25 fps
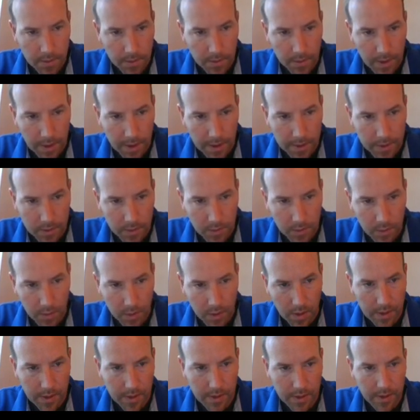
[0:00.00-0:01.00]
So
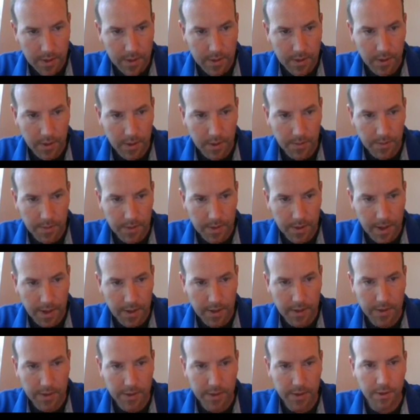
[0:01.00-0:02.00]
x1 is going to be
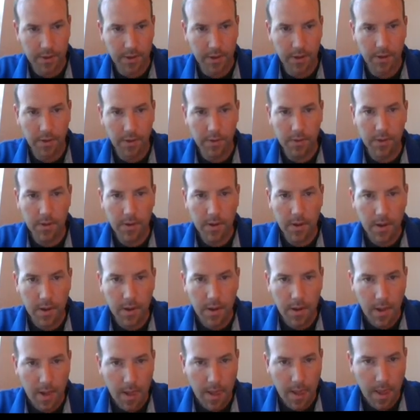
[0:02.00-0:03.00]
x0
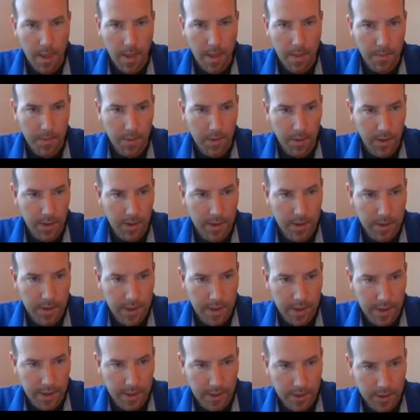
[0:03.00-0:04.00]
plus
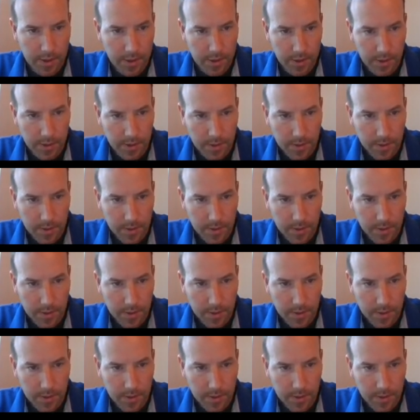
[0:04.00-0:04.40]
h